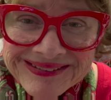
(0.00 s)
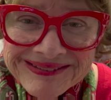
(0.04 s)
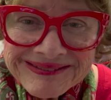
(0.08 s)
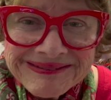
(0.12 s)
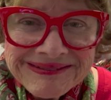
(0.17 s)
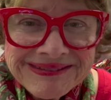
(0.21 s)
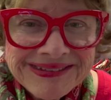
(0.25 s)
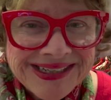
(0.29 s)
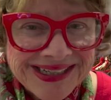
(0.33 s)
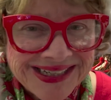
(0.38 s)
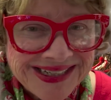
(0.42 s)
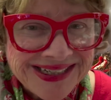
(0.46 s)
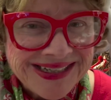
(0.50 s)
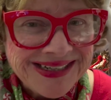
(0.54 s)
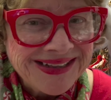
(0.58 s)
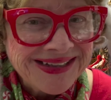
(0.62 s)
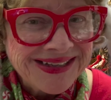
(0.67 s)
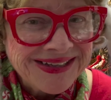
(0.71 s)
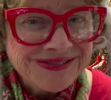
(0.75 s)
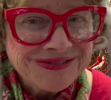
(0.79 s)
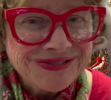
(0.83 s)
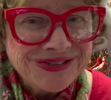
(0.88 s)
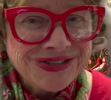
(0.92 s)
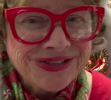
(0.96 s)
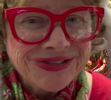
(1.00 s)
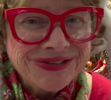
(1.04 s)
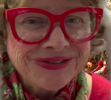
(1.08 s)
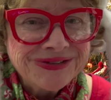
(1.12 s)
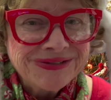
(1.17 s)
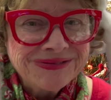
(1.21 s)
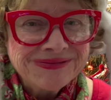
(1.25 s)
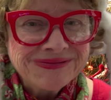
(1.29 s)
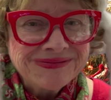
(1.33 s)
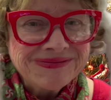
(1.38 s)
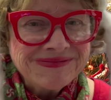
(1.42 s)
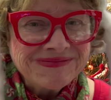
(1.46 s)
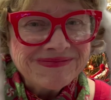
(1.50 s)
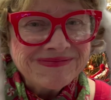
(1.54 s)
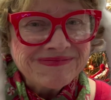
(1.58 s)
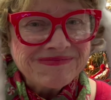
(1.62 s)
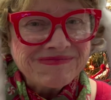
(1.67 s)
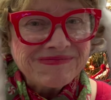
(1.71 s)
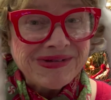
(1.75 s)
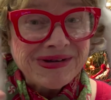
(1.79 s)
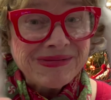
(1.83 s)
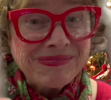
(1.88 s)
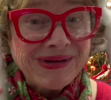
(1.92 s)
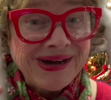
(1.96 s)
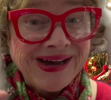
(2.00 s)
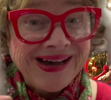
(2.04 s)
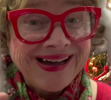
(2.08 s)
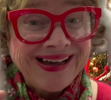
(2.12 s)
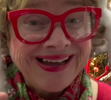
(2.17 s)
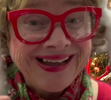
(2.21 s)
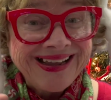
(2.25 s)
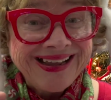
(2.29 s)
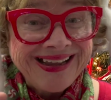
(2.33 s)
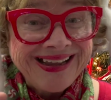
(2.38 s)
Nettie loves you. Bye-bye.